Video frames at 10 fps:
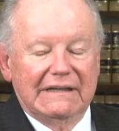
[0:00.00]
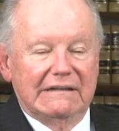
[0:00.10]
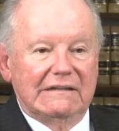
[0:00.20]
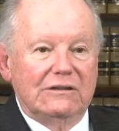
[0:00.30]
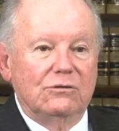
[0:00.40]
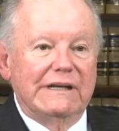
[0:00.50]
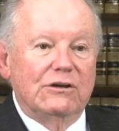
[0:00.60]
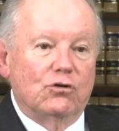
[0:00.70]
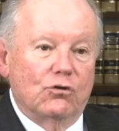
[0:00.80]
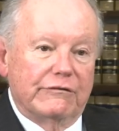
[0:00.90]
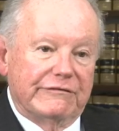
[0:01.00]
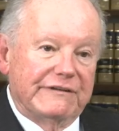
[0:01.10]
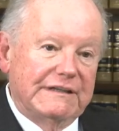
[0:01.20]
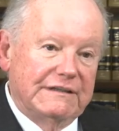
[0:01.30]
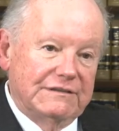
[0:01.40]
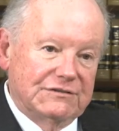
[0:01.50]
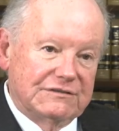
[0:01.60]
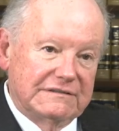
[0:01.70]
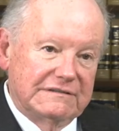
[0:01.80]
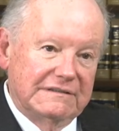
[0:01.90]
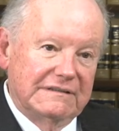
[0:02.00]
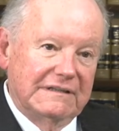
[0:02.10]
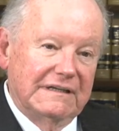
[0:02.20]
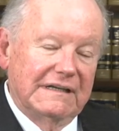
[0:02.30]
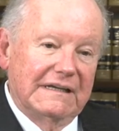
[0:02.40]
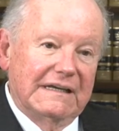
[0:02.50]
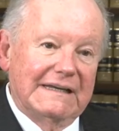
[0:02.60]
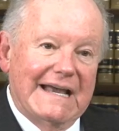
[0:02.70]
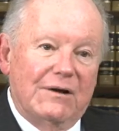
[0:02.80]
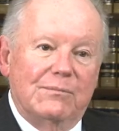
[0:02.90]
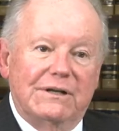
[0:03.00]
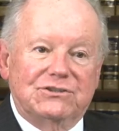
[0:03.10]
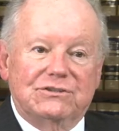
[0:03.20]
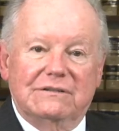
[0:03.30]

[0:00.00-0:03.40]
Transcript: including court fees and how much